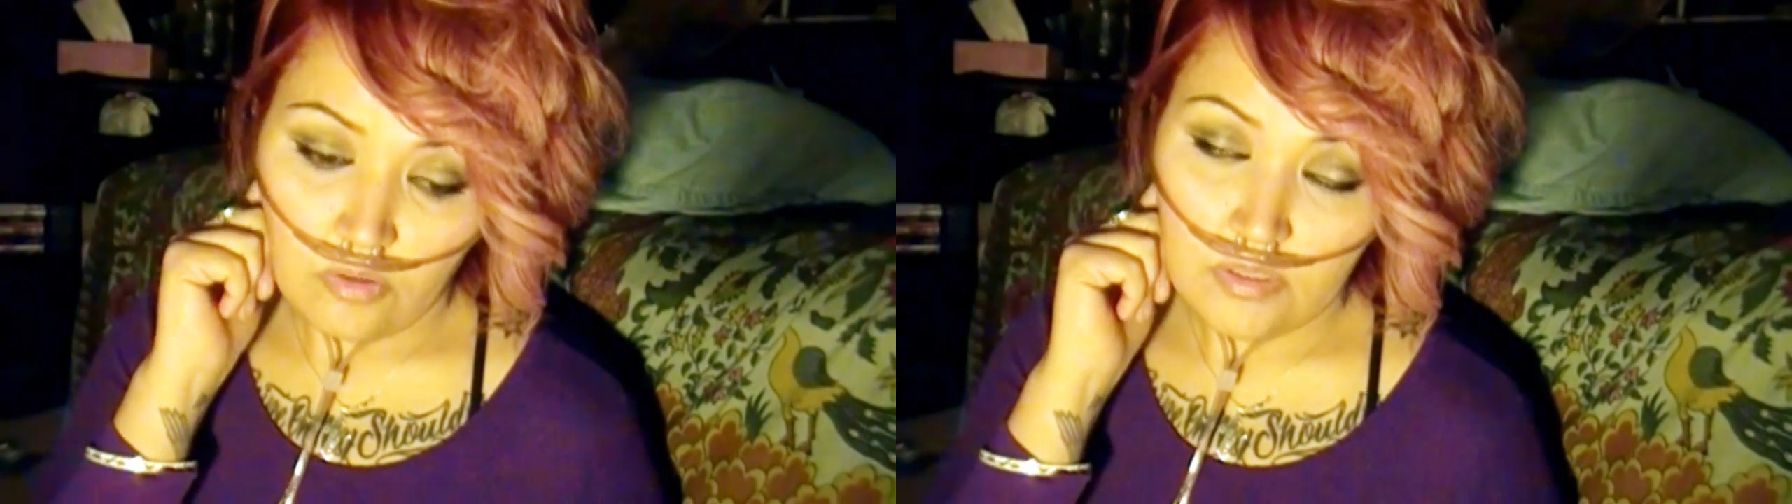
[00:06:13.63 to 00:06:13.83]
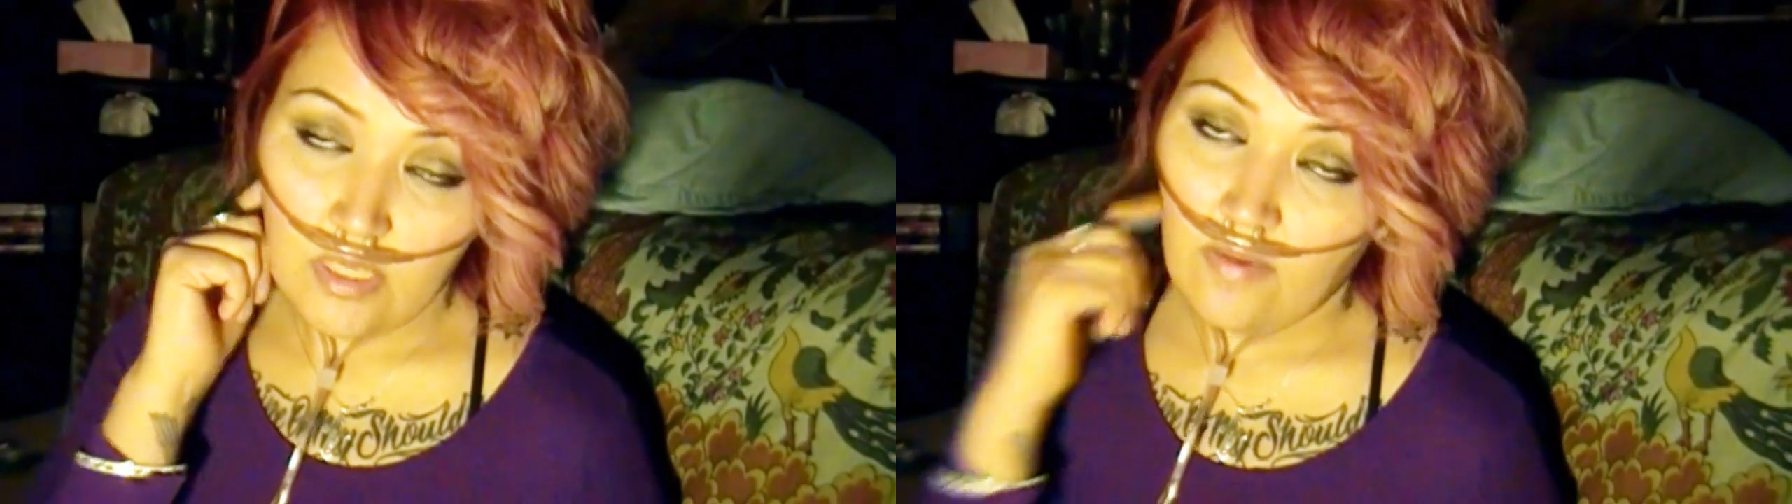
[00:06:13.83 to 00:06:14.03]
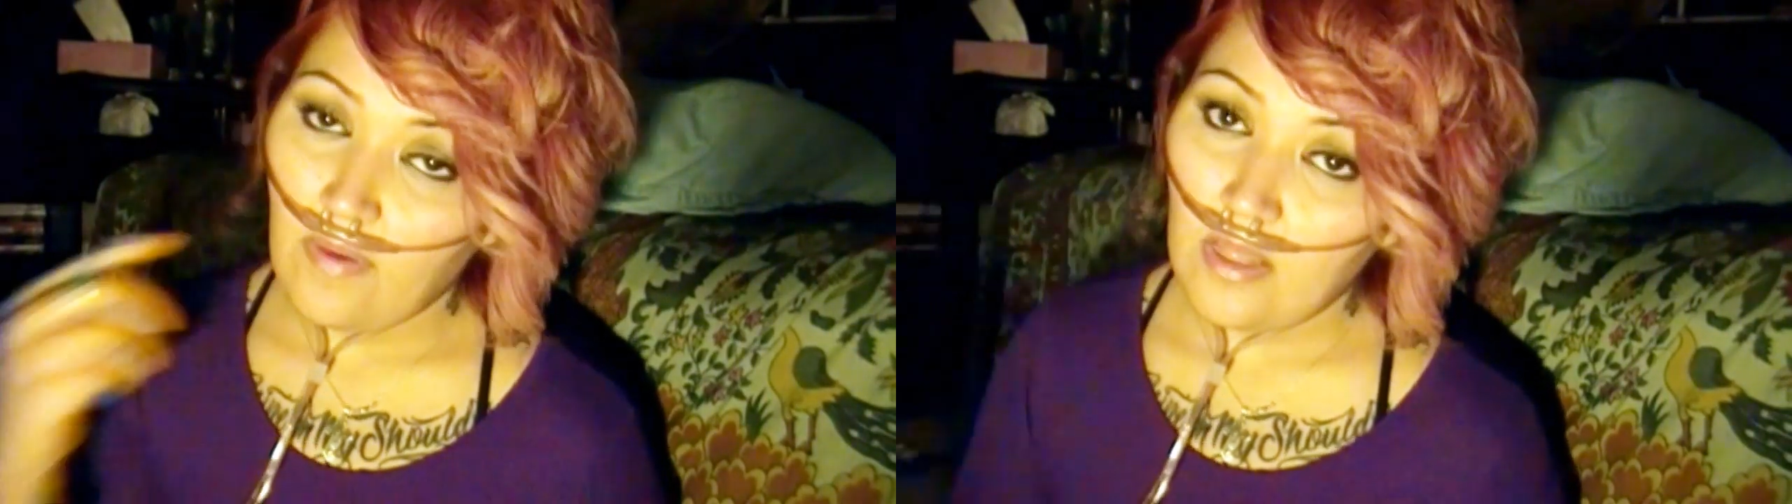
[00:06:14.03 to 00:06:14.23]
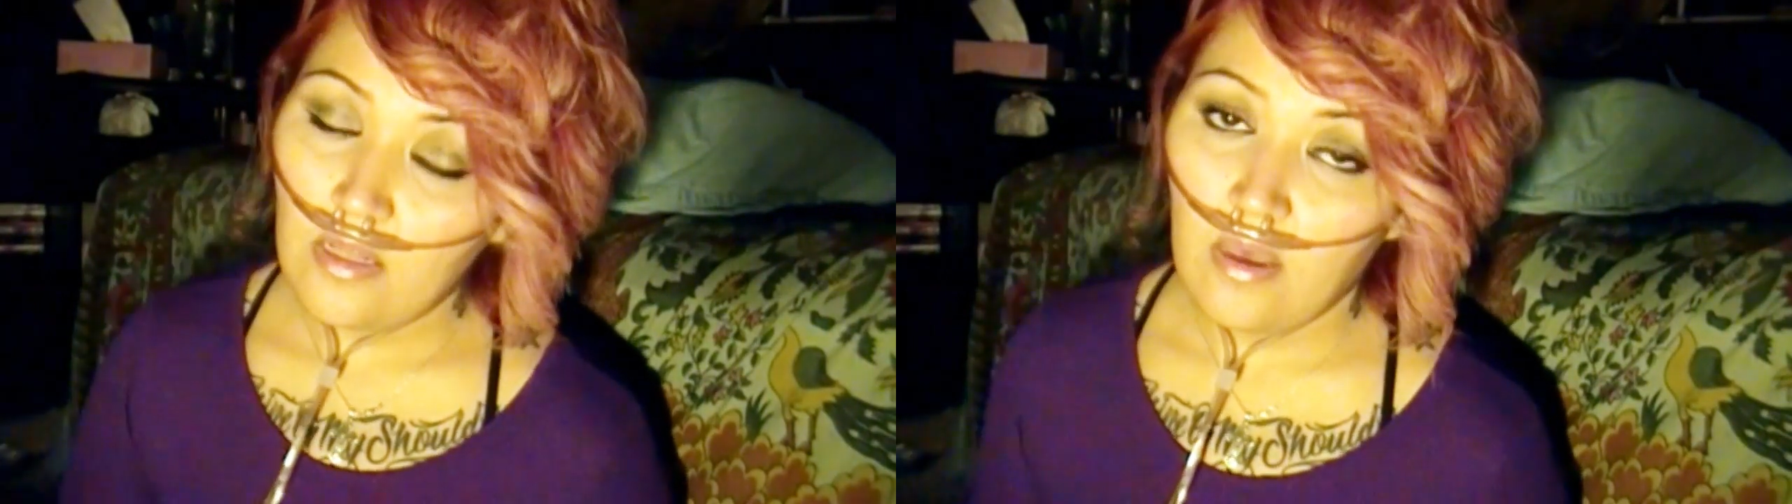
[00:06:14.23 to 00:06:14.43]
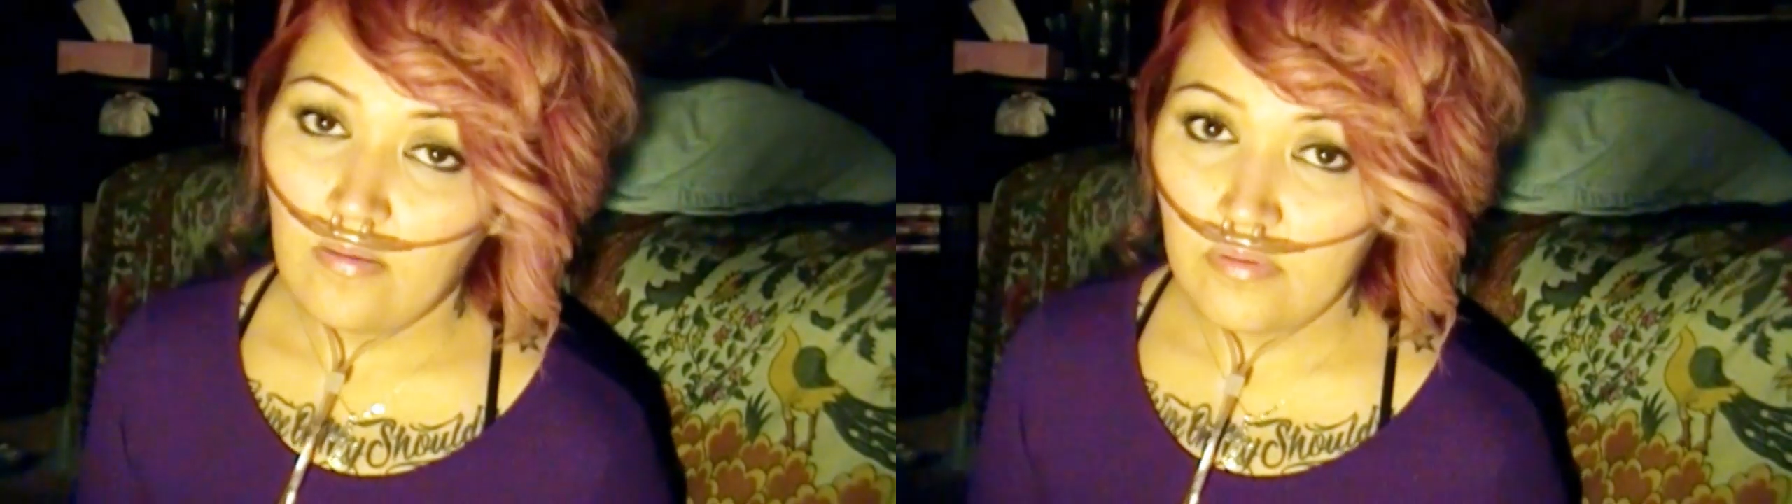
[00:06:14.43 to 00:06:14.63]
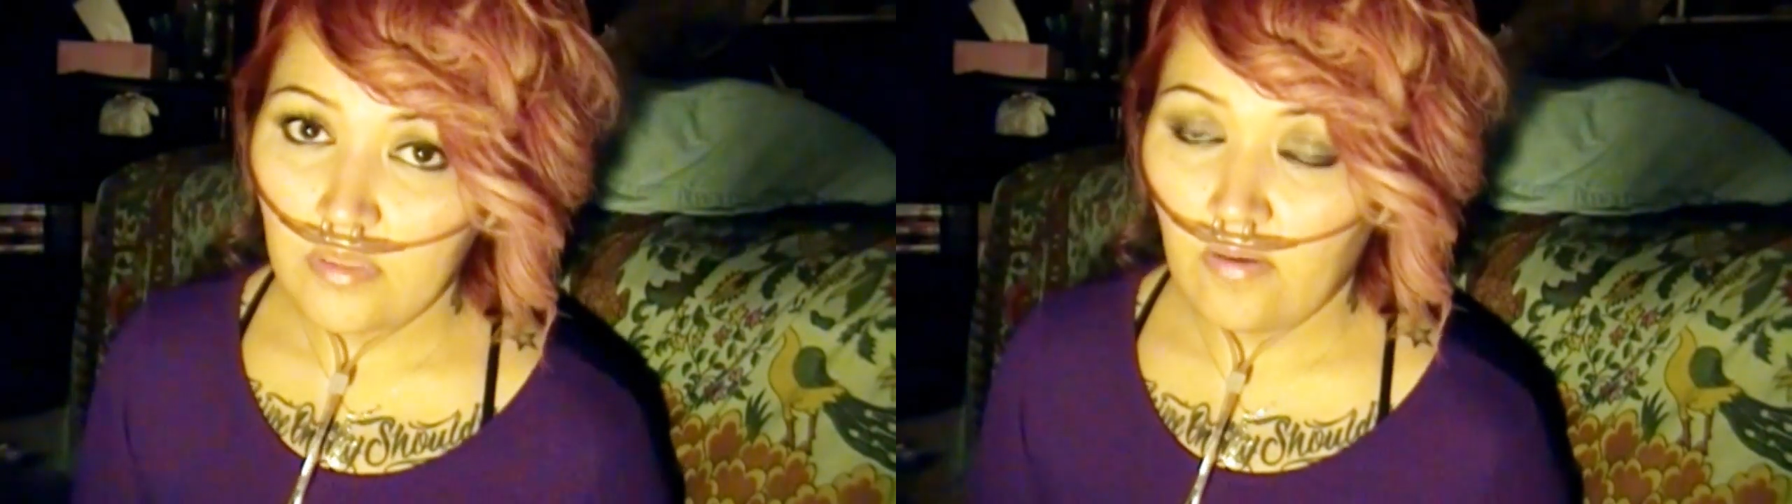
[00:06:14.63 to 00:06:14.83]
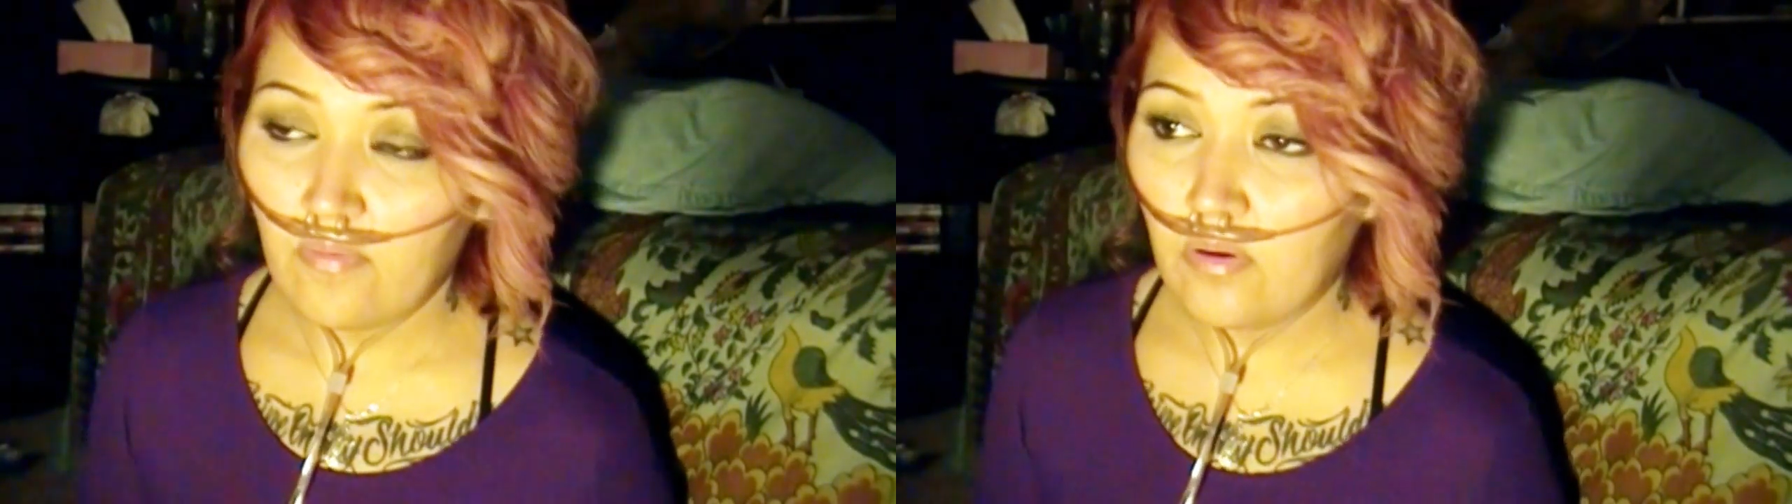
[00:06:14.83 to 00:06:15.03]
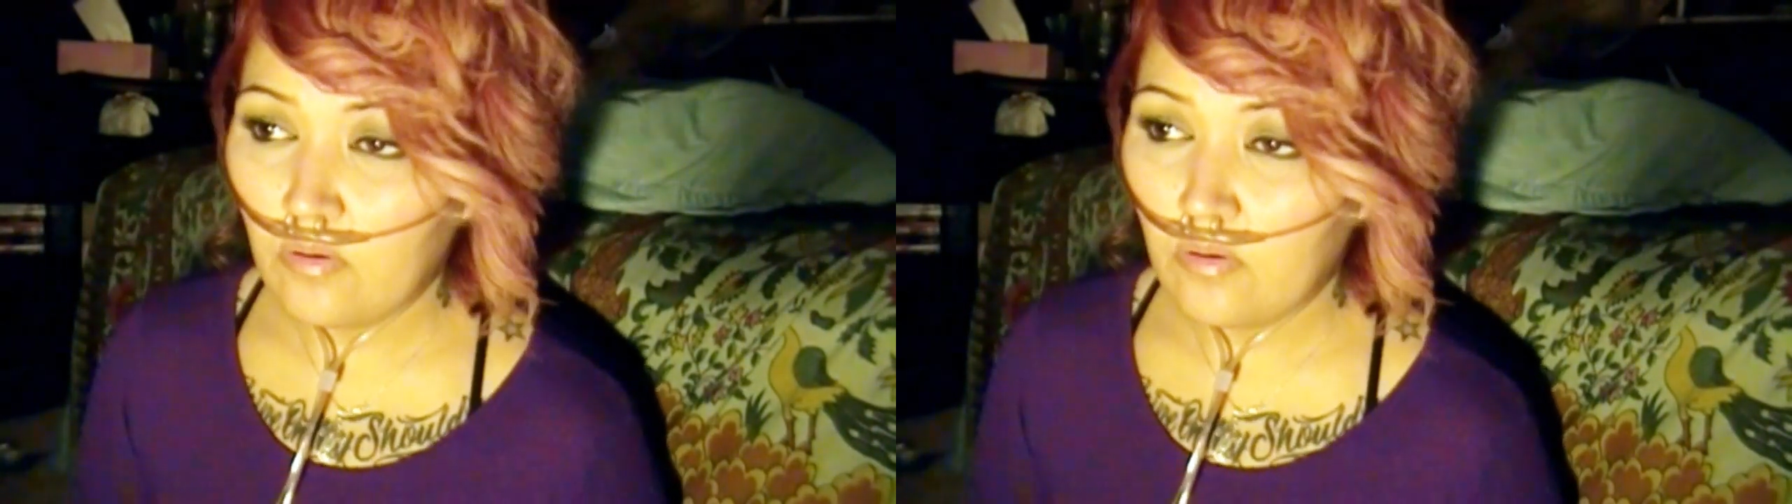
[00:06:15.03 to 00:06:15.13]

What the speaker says: And you save 8 lives.